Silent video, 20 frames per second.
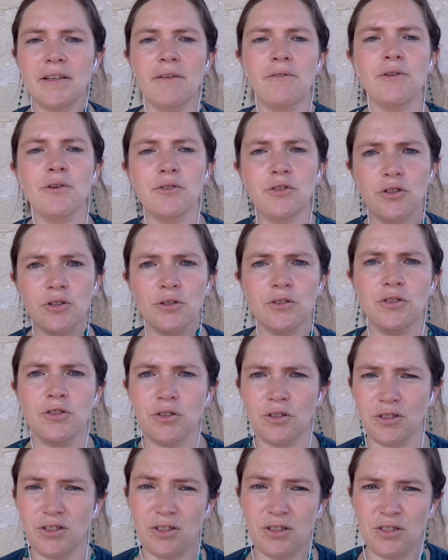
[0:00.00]
if you
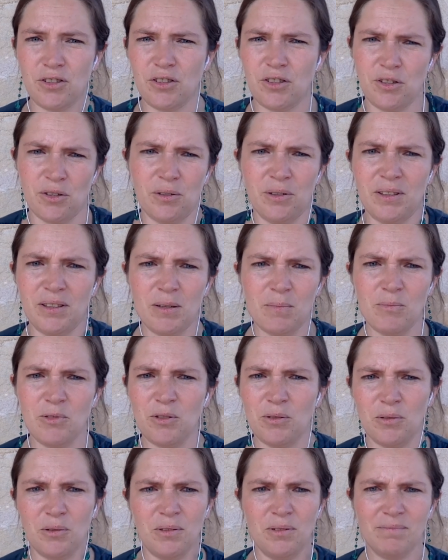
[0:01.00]
just join them
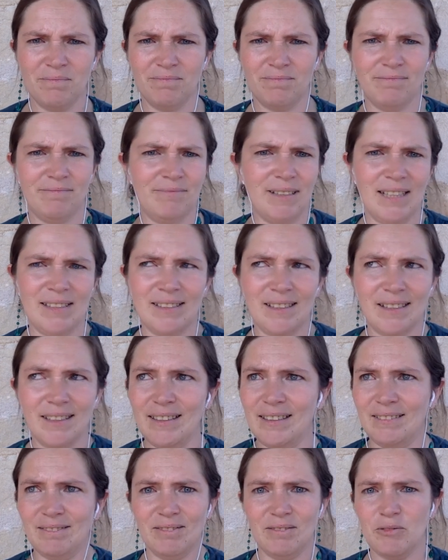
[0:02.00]
to
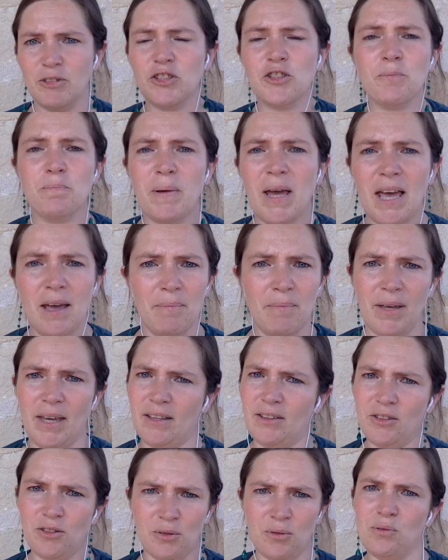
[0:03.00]
basically spam
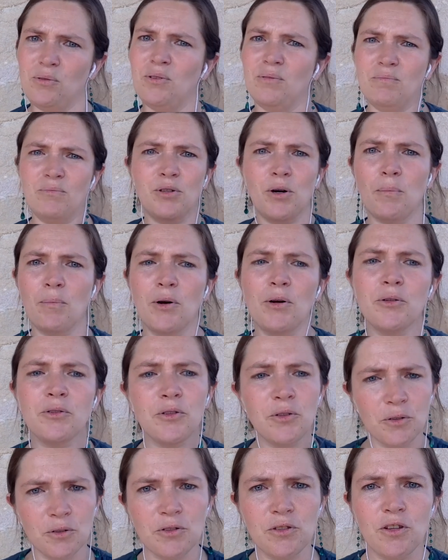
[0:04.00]
and to
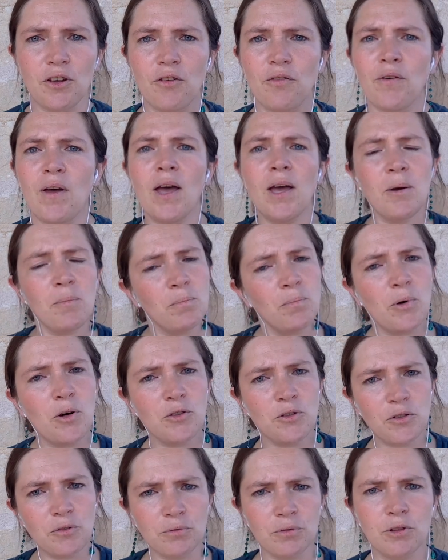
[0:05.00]
promote your stuff.
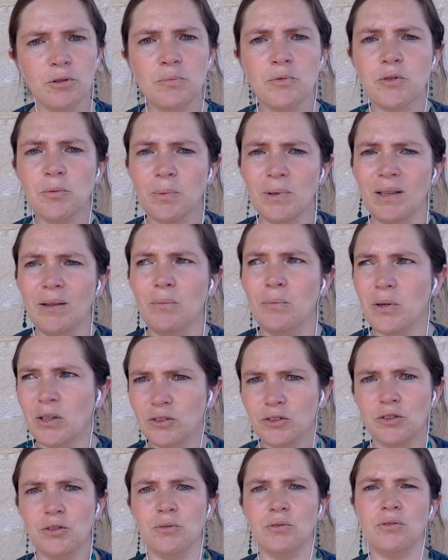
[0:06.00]
Most groups will
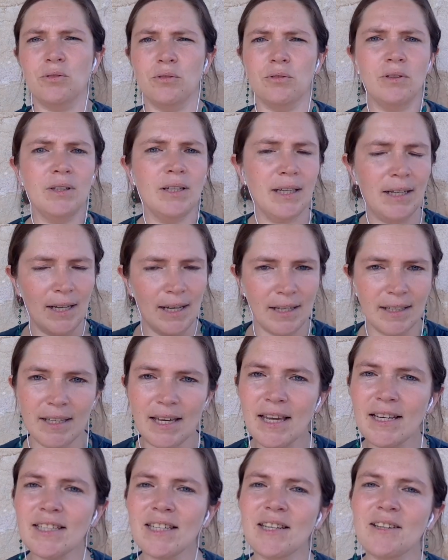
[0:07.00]
want you to
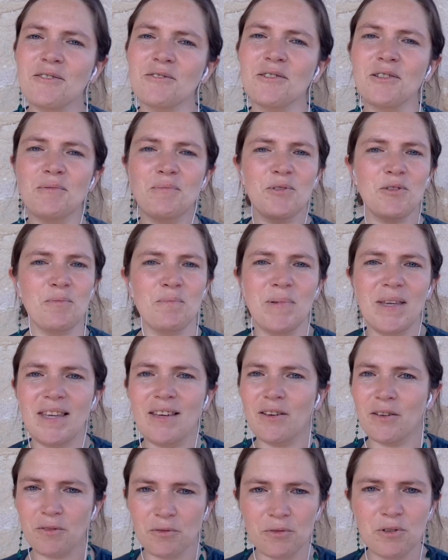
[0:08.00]
engage in the group, to
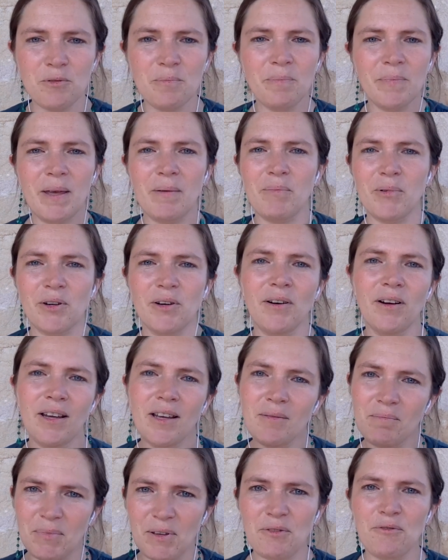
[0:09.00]
be a group member
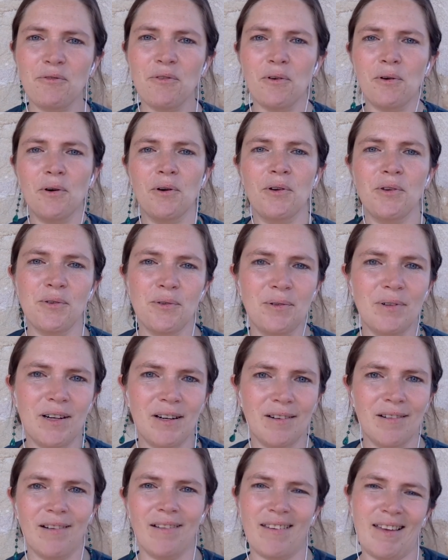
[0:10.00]
before you
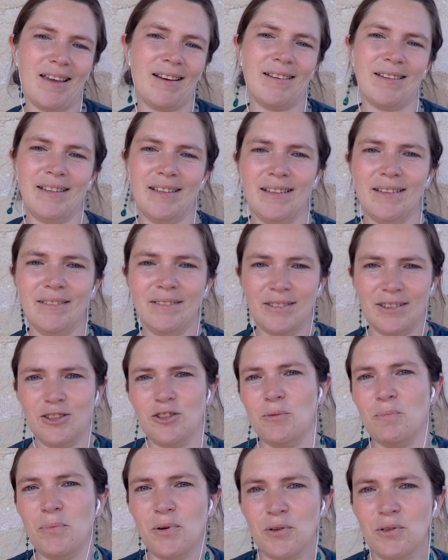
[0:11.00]
are actually
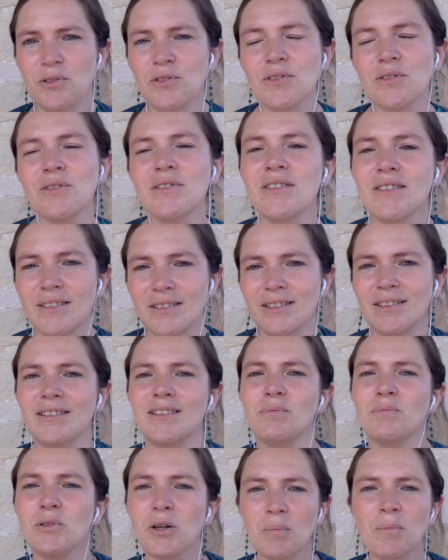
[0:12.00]
supposed to
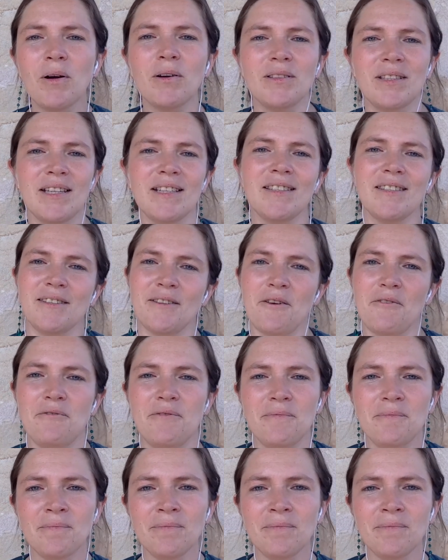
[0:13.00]
start promoting stuff.